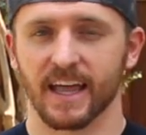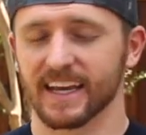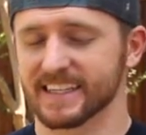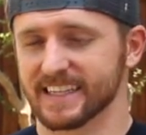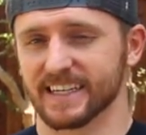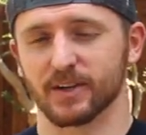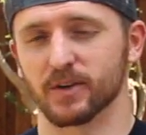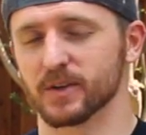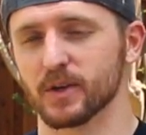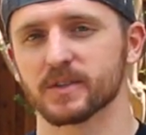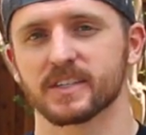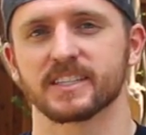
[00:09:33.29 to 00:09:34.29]
like I said,
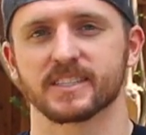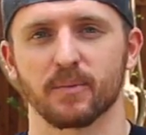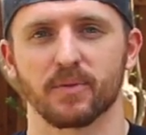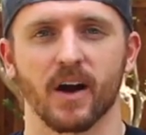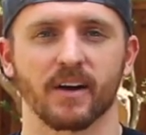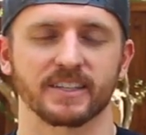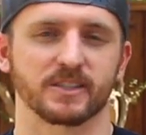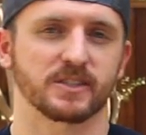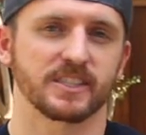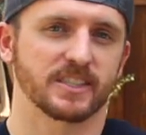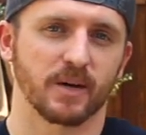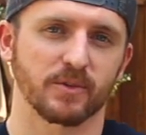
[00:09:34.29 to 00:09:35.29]
you'll see some progress,
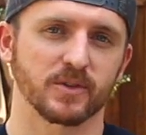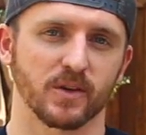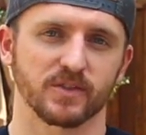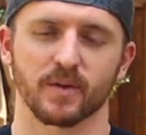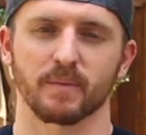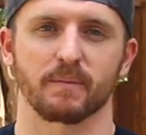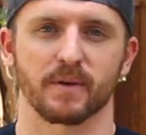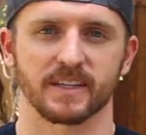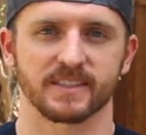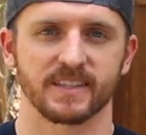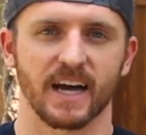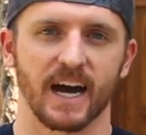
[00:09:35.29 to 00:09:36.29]
you'll see some results from it, but
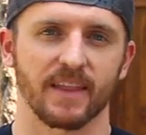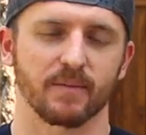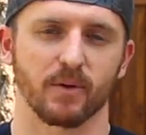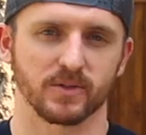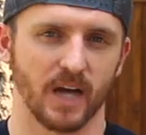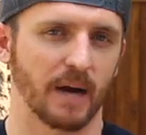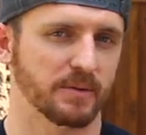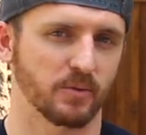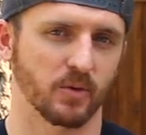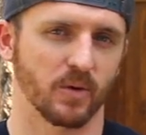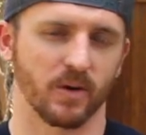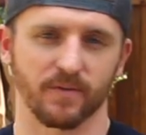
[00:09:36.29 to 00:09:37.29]
it's not the most
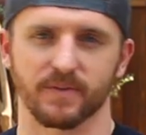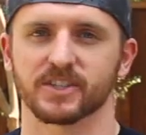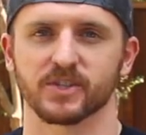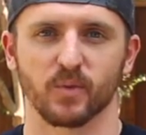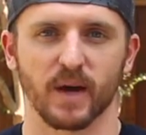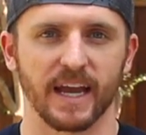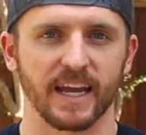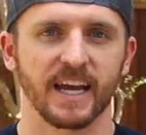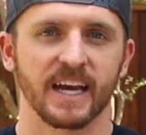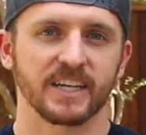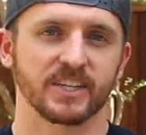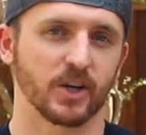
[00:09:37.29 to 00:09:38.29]
optimal or efficient way
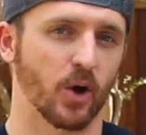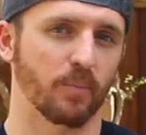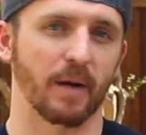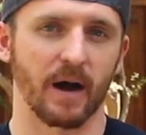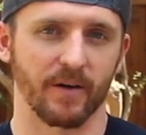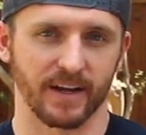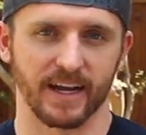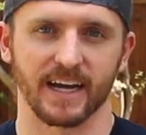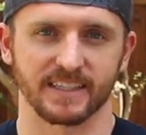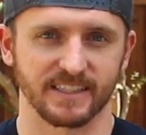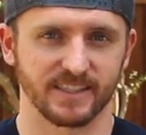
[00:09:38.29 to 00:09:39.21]
to go about it, guys.